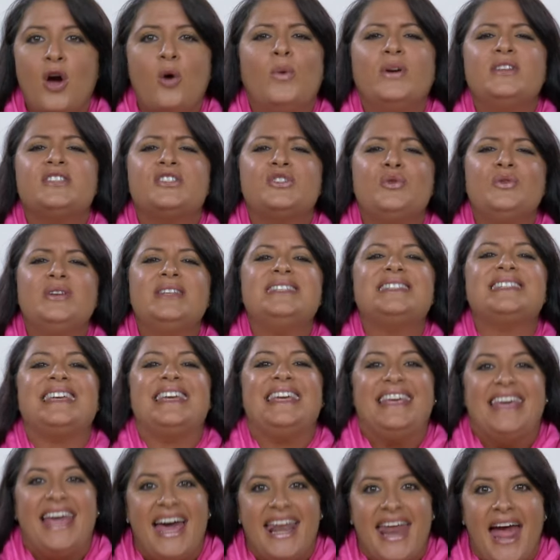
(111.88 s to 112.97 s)
When students
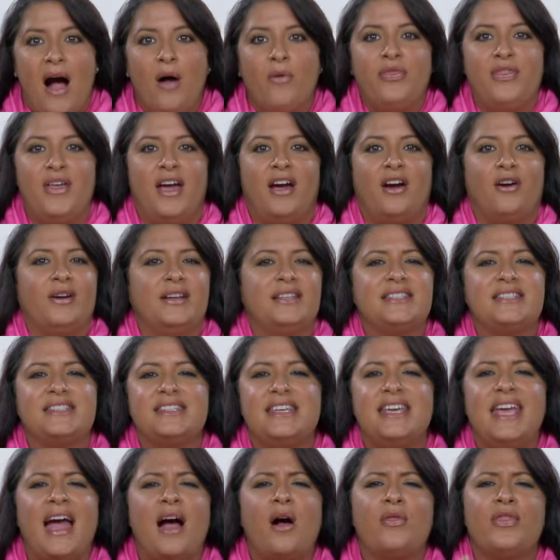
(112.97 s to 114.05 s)
get out there and
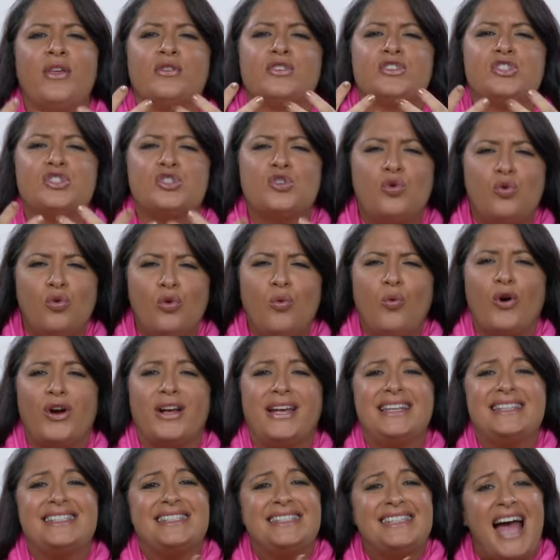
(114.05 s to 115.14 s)
see how their schoolwork
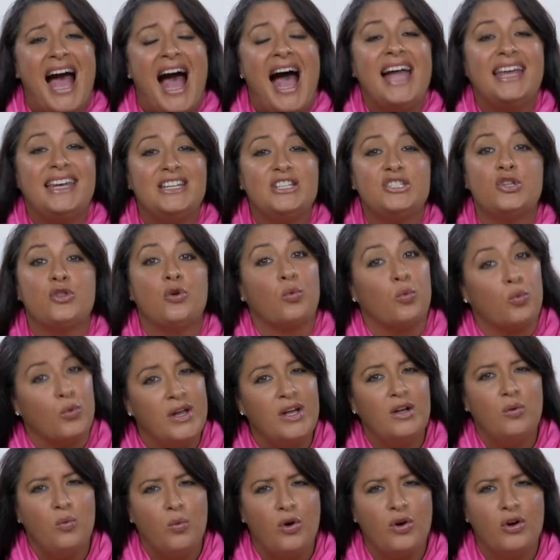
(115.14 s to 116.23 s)
is tied into the
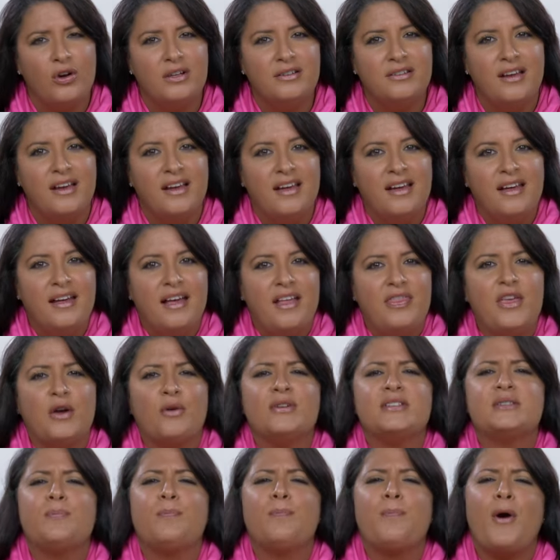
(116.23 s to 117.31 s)
real world, there
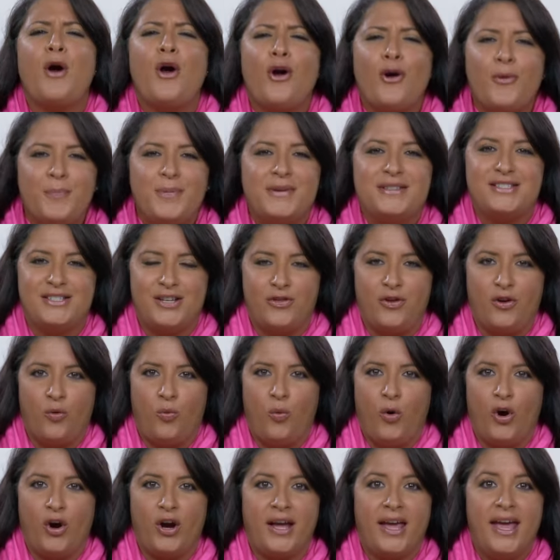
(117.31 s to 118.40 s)
is purpose to their
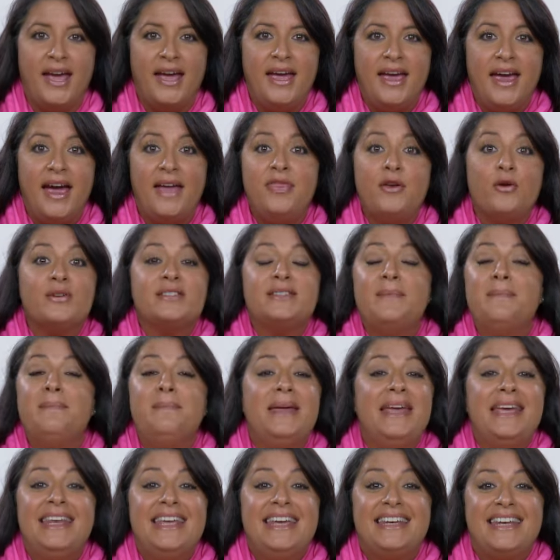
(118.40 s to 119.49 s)
work, and there is
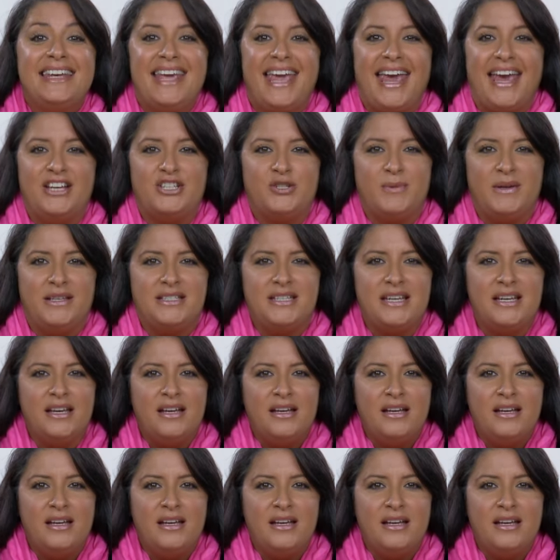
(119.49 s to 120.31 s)
immediate engagement.